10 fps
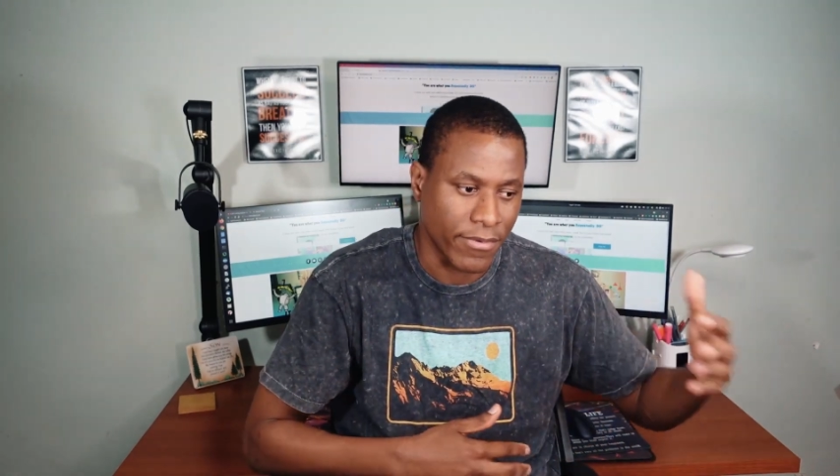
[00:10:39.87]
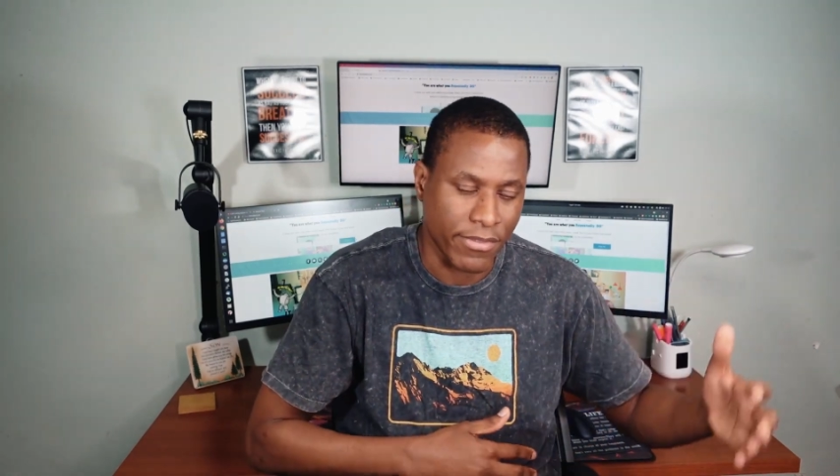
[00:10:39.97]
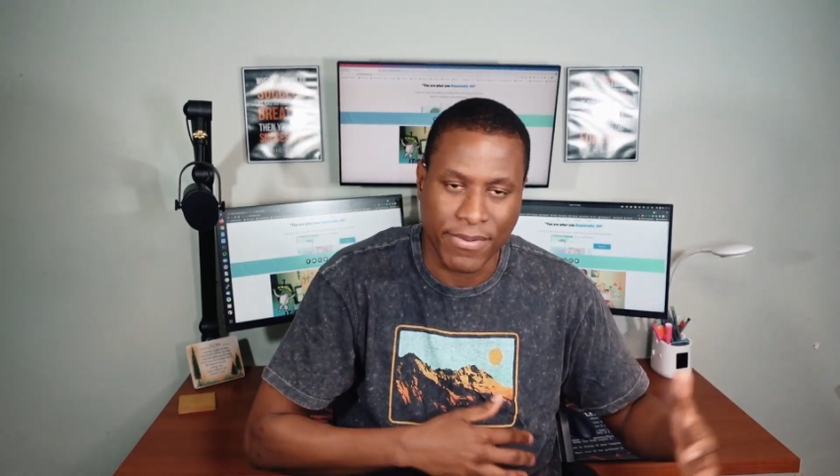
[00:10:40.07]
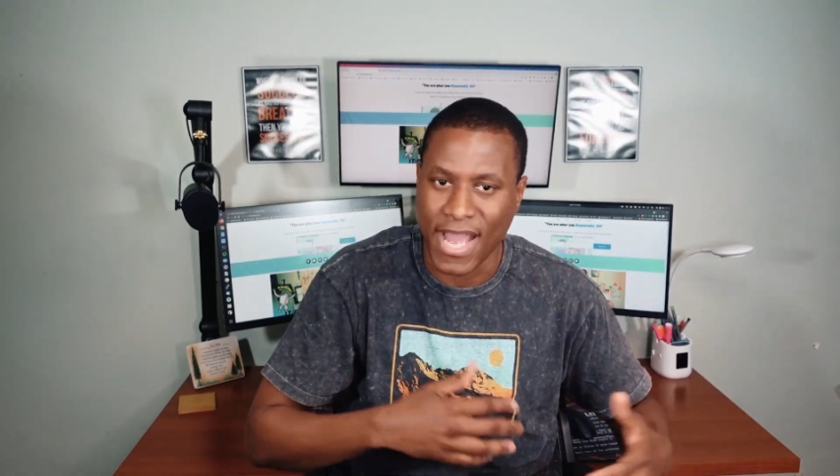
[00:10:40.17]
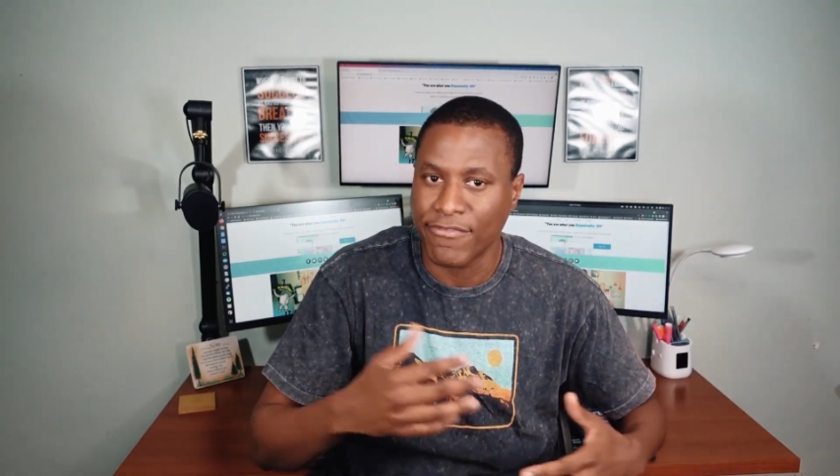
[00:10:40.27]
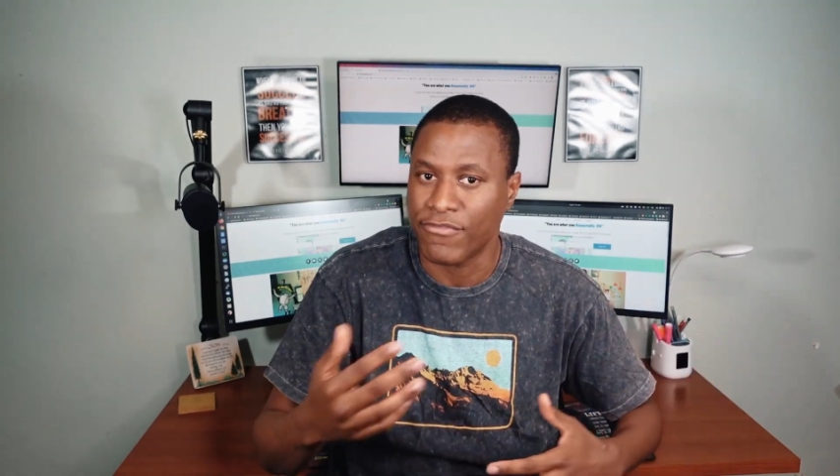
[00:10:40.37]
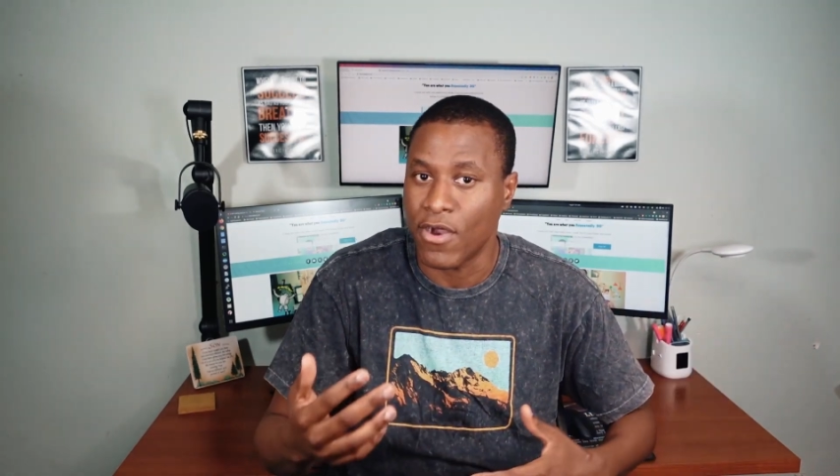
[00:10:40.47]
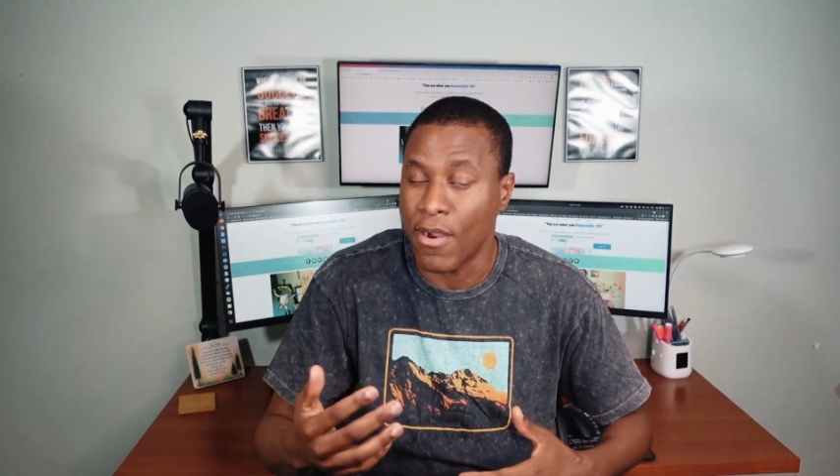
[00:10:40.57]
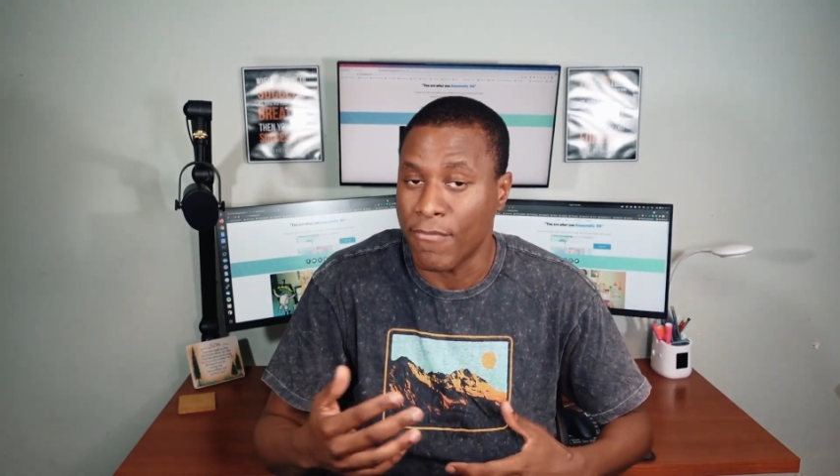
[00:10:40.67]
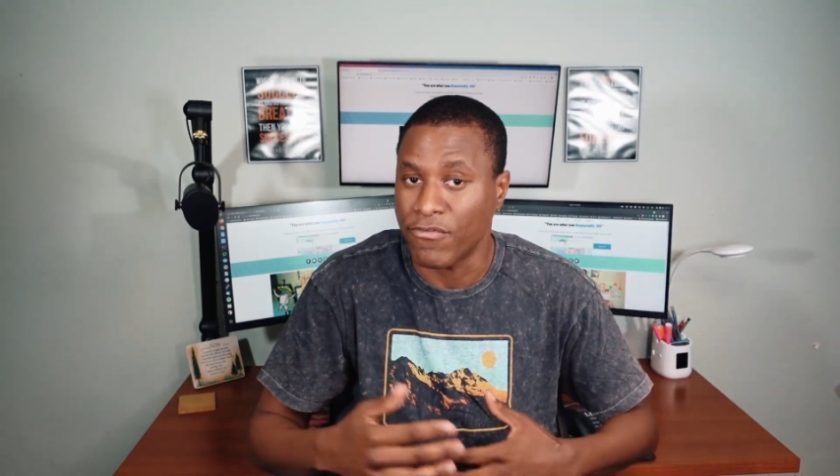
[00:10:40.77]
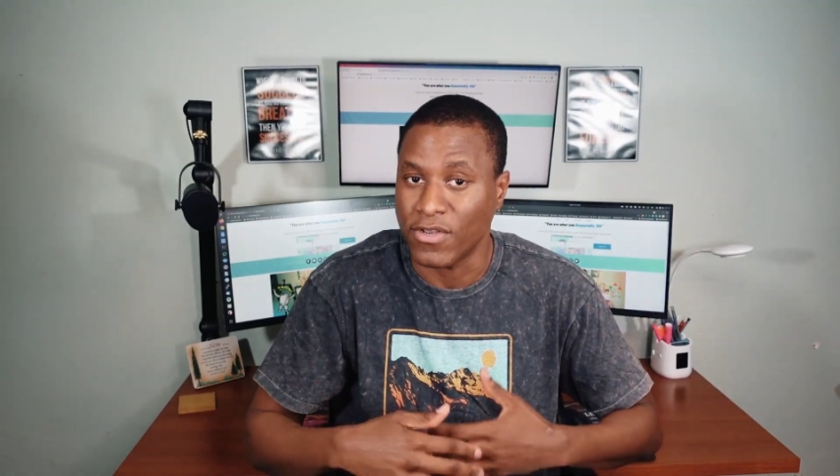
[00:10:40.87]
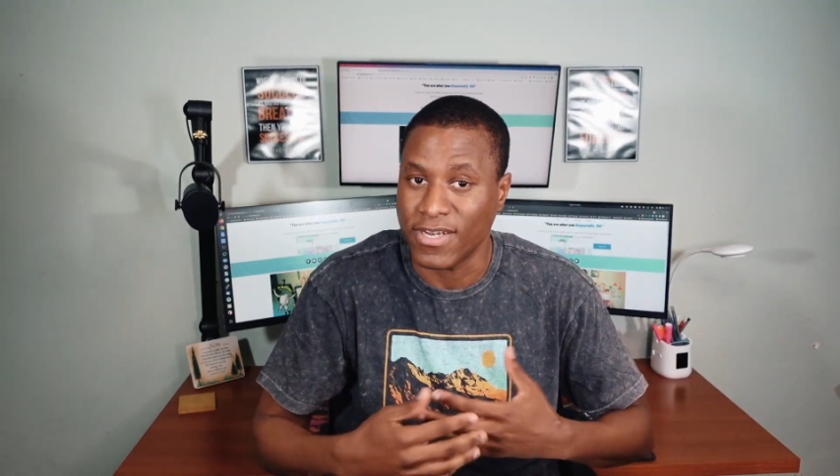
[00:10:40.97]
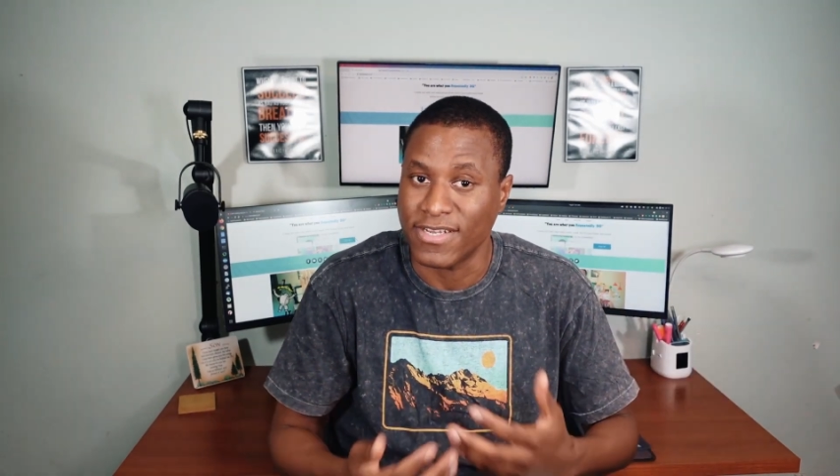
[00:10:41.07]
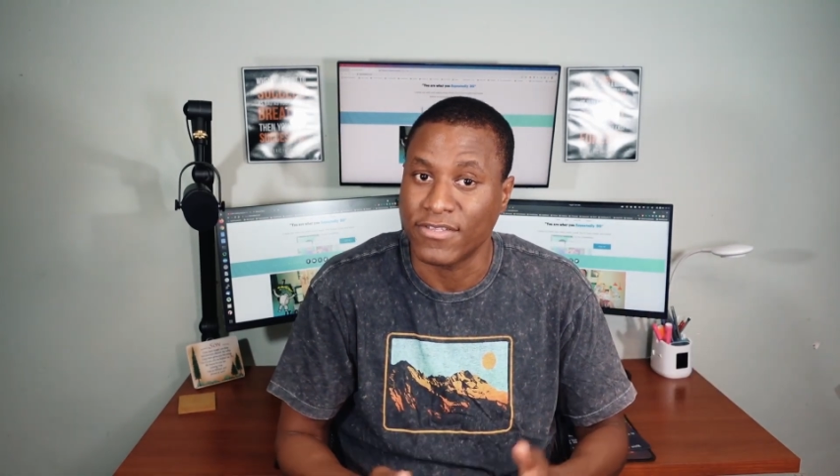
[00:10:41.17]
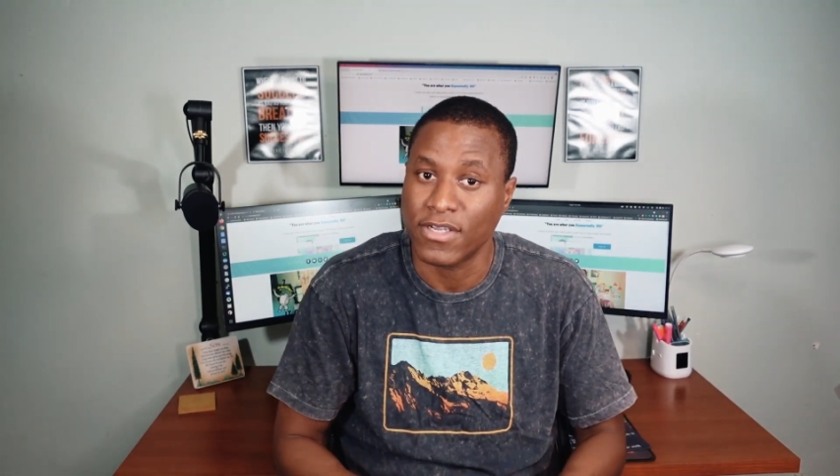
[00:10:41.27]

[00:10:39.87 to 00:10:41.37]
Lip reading: with the platform for a lot of the